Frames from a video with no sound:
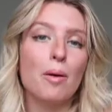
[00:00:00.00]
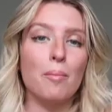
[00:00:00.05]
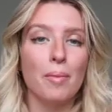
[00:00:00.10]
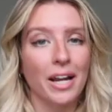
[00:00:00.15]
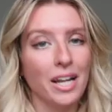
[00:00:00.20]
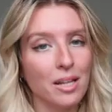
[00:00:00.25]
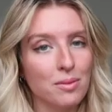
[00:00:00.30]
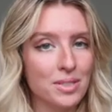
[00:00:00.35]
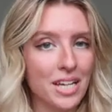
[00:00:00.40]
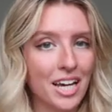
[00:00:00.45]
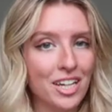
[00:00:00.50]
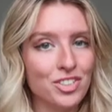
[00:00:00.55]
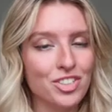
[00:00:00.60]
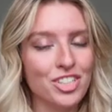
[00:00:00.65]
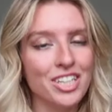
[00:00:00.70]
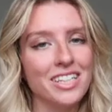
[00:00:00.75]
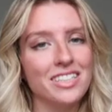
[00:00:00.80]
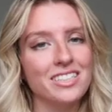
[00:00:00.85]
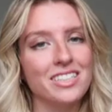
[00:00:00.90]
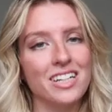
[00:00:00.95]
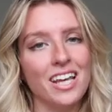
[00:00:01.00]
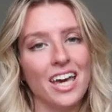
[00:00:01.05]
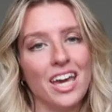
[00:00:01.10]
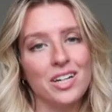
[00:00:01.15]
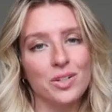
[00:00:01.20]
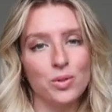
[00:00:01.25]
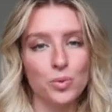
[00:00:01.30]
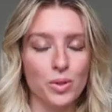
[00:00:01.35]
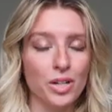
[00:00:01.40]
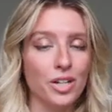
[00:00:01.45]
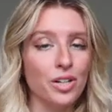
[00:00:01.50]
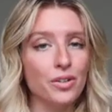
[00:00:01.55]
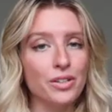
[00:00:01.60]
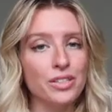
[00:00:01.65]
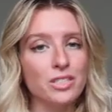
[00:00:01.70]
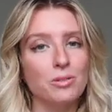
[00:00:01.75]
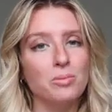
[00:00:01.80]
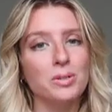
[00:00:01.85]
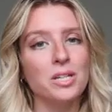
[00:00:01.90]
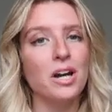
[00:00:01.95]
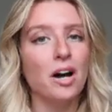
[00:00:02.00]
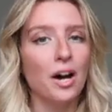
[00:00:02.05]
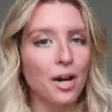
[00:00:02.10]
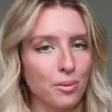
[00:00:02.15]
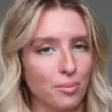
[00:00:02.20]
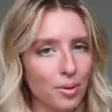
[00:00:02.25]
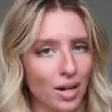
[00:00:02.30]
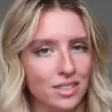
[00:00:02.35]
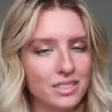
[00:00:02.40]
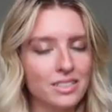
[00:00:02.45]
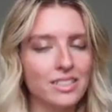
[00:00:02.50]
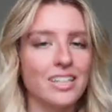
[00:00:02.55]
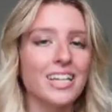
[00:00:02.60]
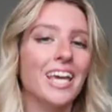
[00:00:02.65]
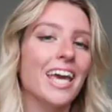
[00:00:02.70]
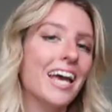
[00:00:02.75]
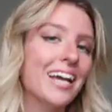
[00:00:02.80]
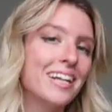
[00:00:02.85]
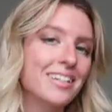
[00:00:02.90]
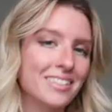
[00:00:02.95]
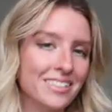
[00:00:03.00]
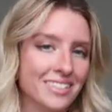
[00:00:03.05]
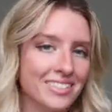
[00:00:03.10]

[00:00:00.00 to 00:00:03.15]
My name's Ashley and today we are going to be unboxing and